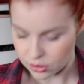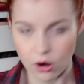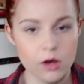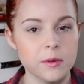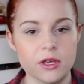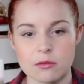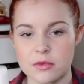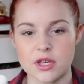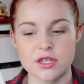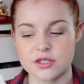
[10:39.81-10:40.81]
The high beam
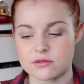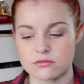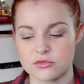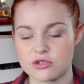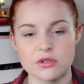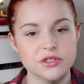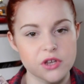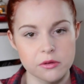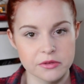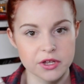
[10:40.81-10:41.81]
is doing its
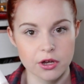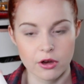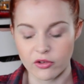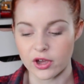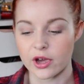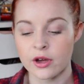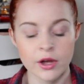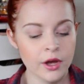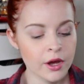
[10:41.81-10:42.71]
own thing over here.